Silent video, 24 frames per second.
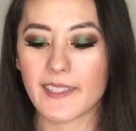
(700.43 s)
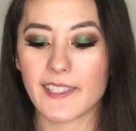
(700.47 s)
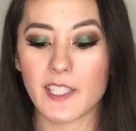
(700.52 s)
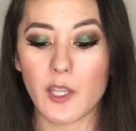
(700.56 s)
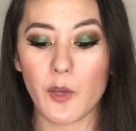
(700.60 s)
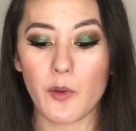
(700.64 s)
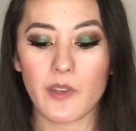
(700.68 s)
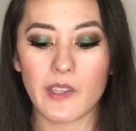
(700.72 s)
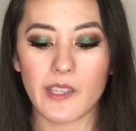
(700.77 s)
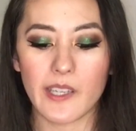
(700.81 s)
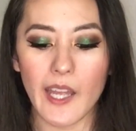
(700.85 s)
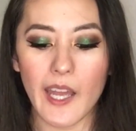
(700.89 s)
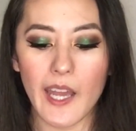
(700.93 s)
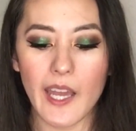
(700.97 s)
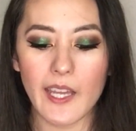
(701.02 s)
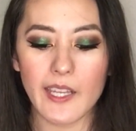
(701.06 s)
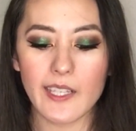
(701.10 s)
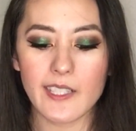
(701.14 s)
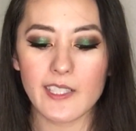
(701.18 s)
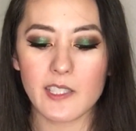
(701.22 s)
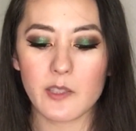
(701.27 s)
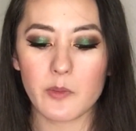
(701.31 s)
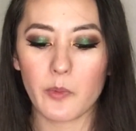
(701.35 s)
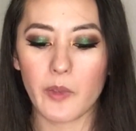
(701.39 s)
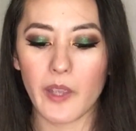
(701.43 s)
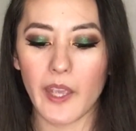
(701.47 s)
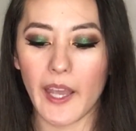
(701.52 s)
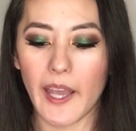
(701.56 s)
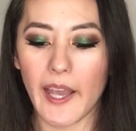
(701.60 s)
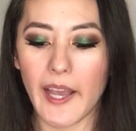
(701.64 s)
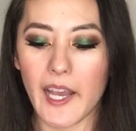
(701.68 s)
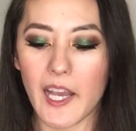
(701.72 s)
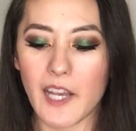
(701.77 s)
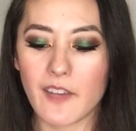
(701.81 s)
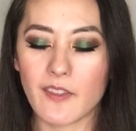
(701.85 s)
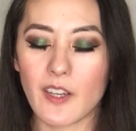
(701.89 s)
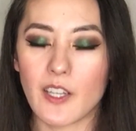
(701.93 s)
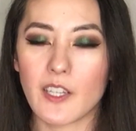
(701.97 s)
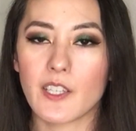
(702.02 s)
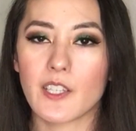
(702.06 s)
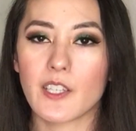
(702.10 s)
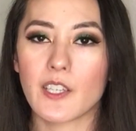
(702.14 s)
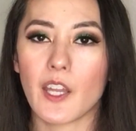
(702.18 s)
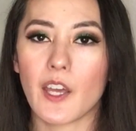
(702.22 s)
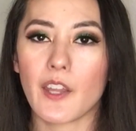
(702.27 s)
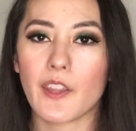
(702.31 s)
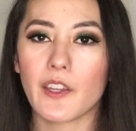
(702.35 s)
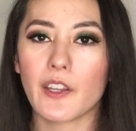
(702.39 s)
so next we have
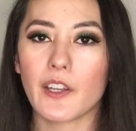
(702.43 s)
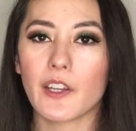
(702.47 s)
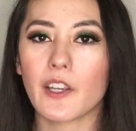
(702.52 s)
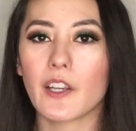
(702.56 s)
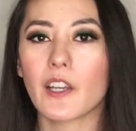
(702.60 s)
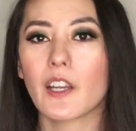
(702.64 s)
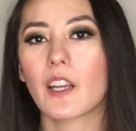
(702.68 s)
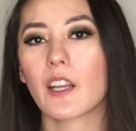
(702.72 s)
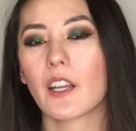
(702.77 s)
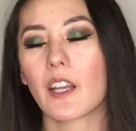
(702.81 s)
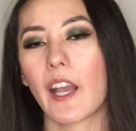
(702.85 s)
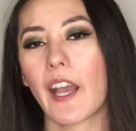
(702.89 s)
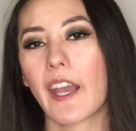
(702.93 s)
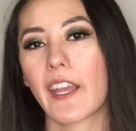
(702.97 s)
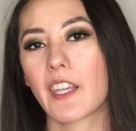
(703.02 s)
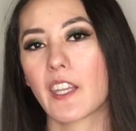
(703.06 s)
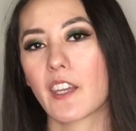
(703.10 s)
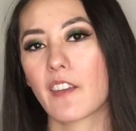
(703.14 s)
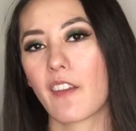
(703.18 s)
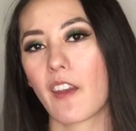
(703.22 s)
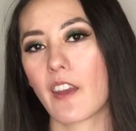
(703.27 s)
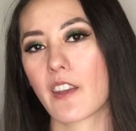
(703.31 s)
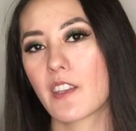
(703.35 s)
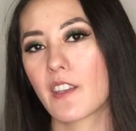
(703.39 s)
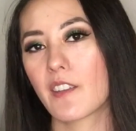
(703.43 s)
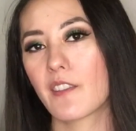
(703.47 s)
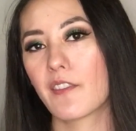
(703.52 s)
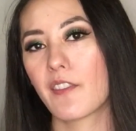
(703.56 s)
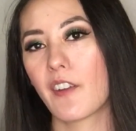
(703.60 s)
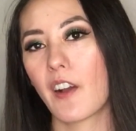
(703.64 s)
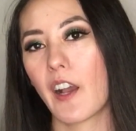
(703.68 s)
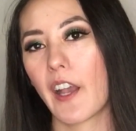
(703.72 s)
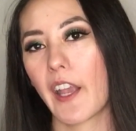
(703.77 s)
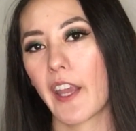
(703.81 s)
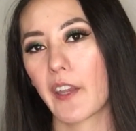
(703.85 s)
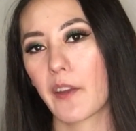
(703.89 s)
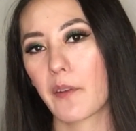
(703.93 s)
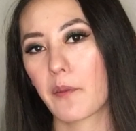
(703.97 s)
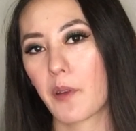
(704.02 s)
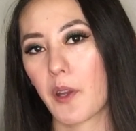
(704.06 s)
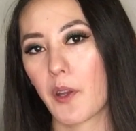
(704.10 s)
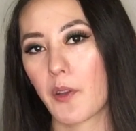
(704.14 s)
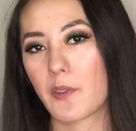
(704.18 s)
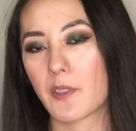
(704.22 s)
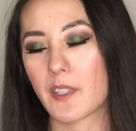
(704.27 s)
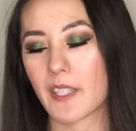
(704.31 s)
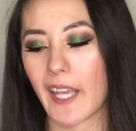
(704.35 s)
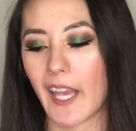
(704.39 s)
another kind of Divine
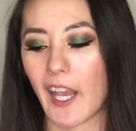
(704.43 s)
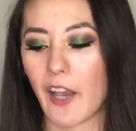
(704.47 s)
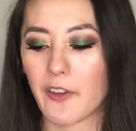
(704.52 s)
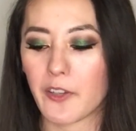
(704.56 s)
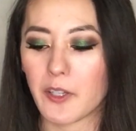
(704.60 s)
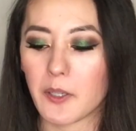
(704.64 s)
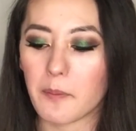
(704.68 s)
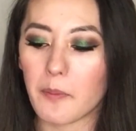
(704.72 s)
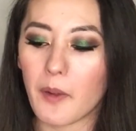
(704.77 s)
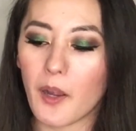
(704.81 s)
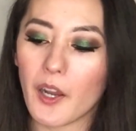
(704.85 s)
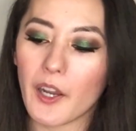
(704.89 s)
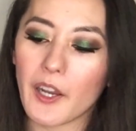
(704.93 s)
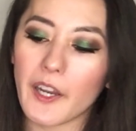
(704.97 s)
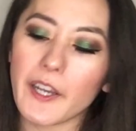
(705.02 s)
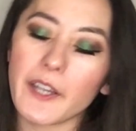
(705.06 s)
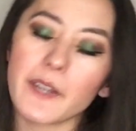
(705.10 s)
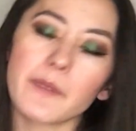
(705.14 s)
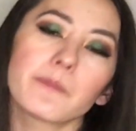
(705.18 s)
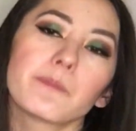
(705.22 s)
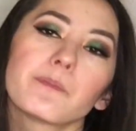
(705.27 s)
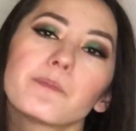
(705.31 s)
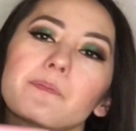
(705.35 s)
Rose counterpart.